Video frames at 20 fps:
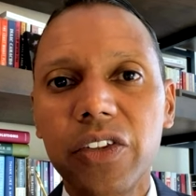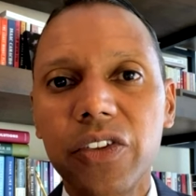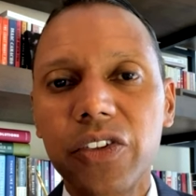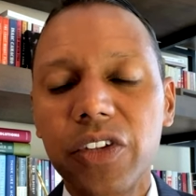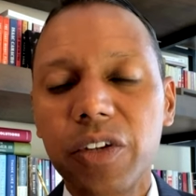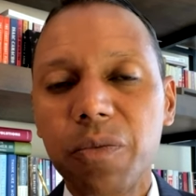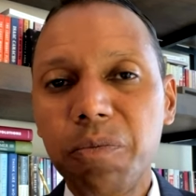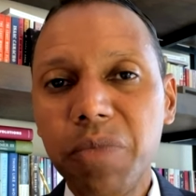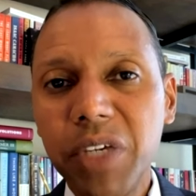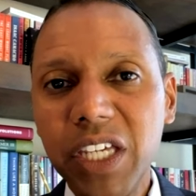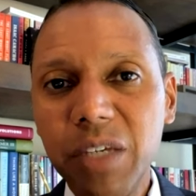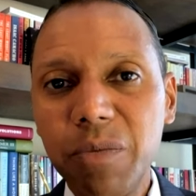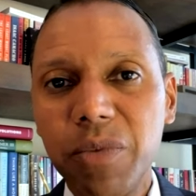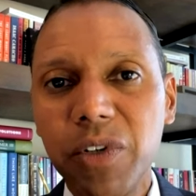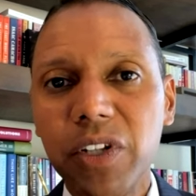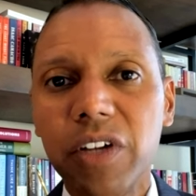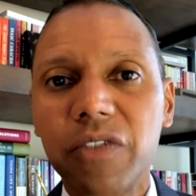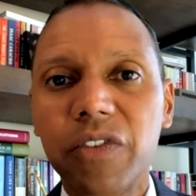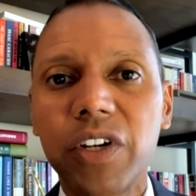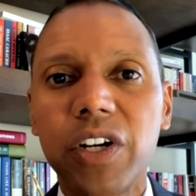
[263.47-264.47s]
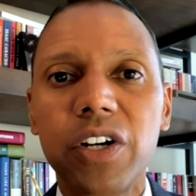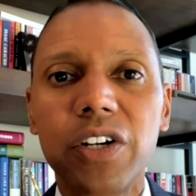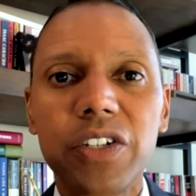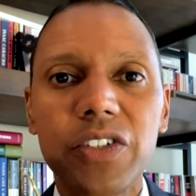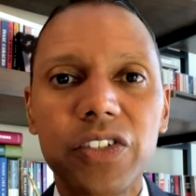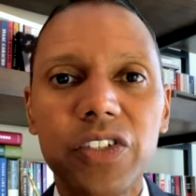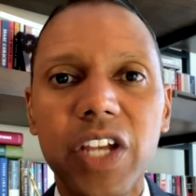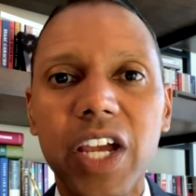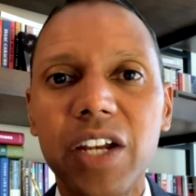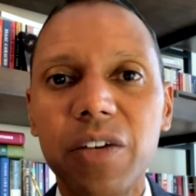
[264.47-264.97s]
the people of
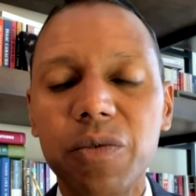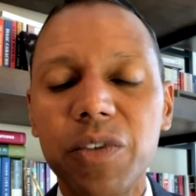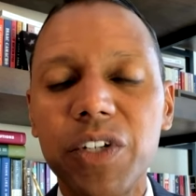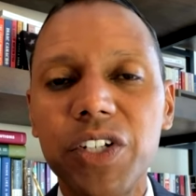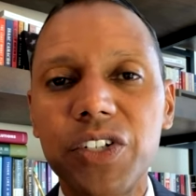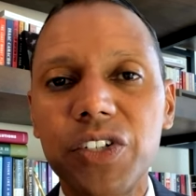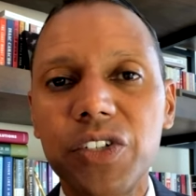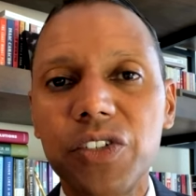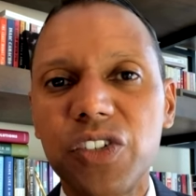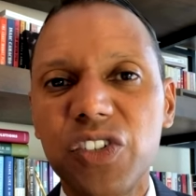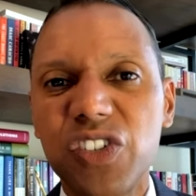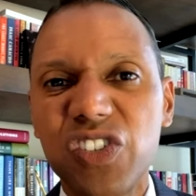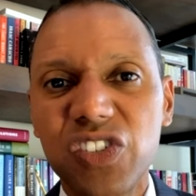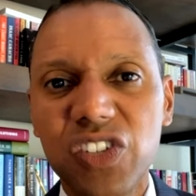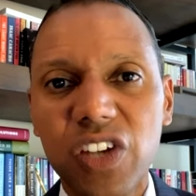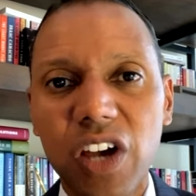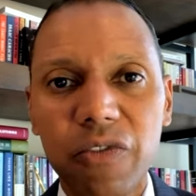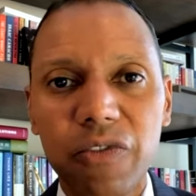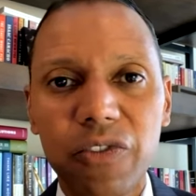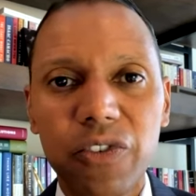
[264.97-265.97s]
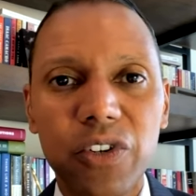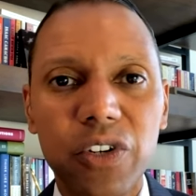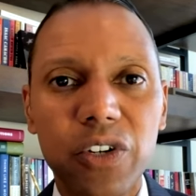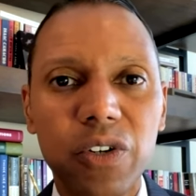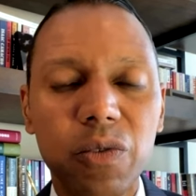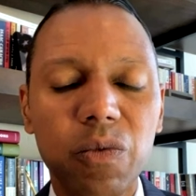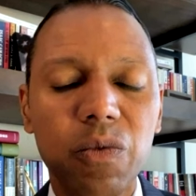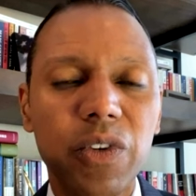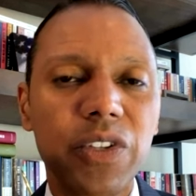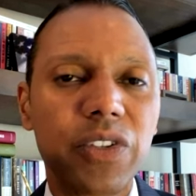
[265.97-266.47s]
Kurdistan region to suffer
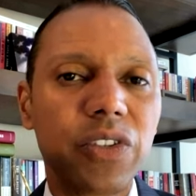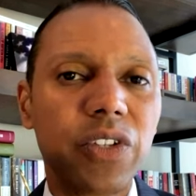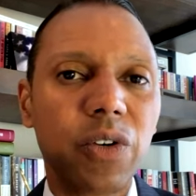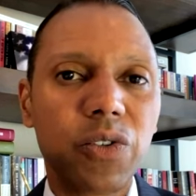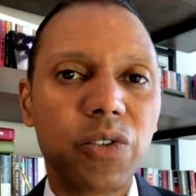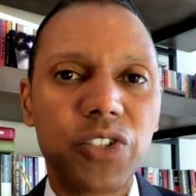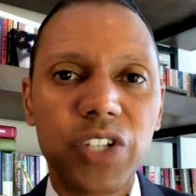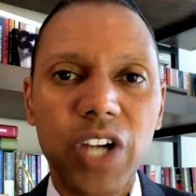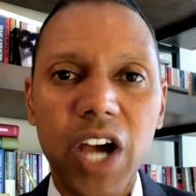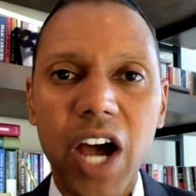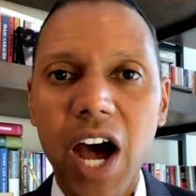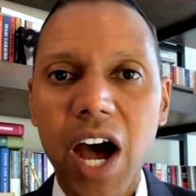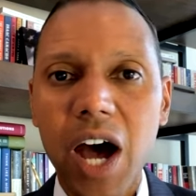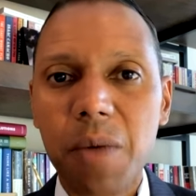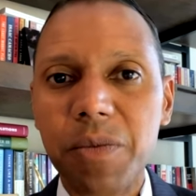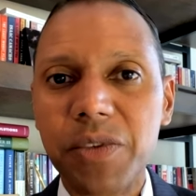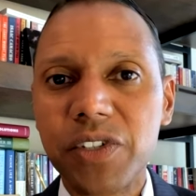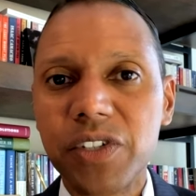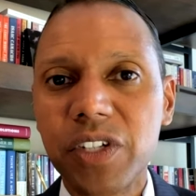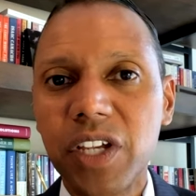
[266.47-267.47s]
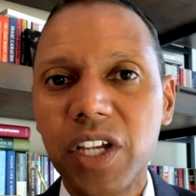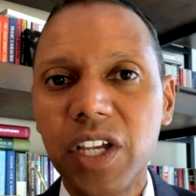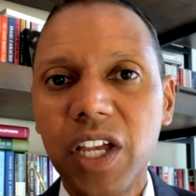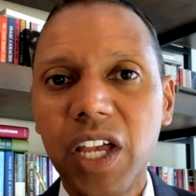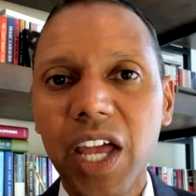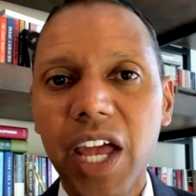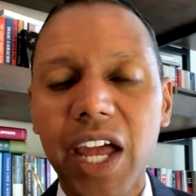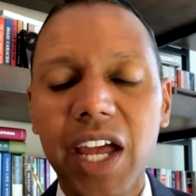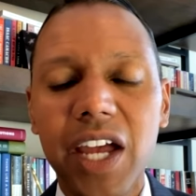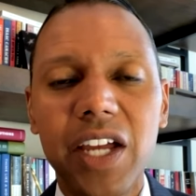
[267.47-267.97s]
with no jobs
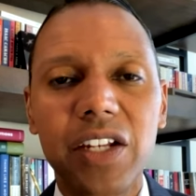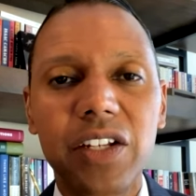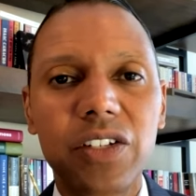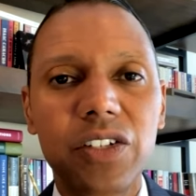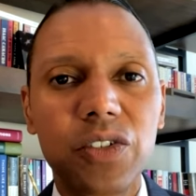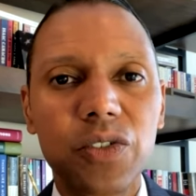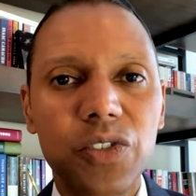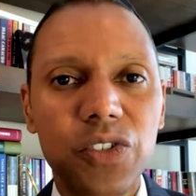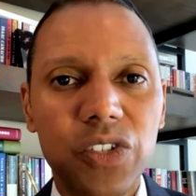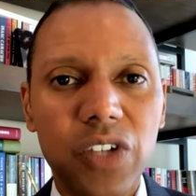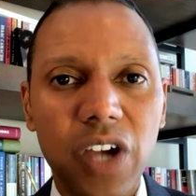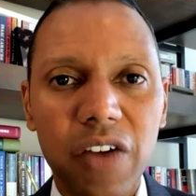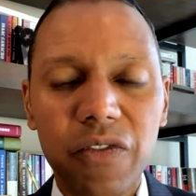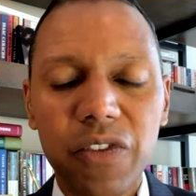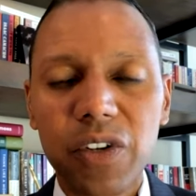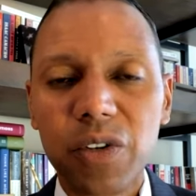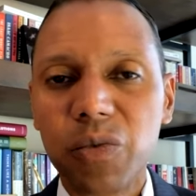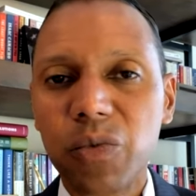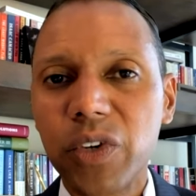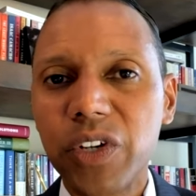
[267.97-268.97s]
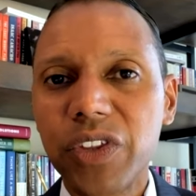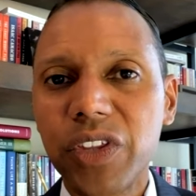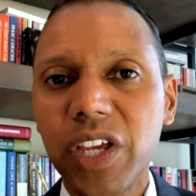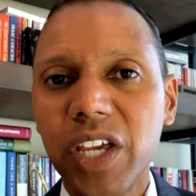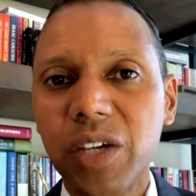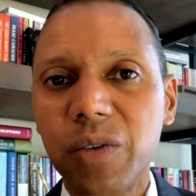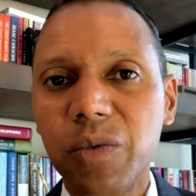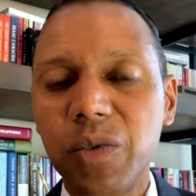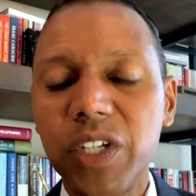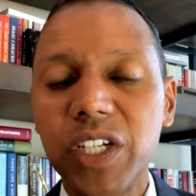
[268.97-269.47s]
and to suffer with
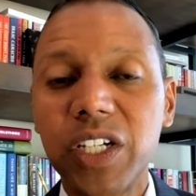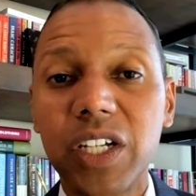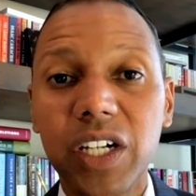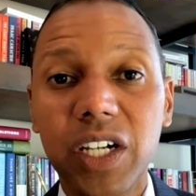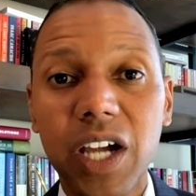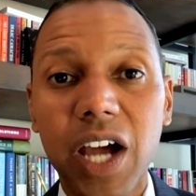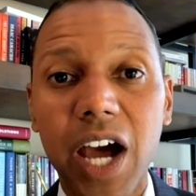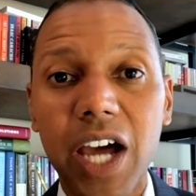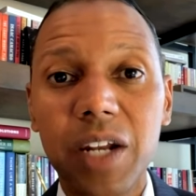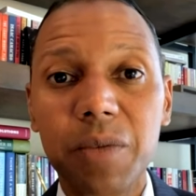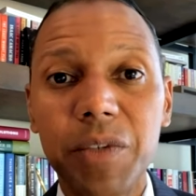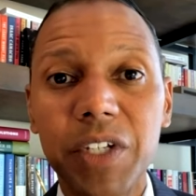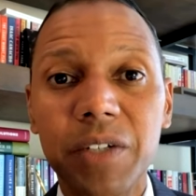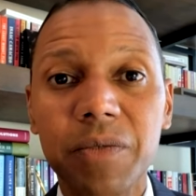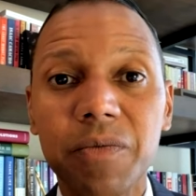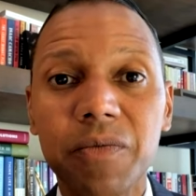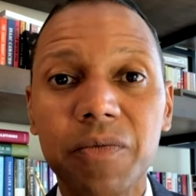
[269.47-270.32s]
a weak economy.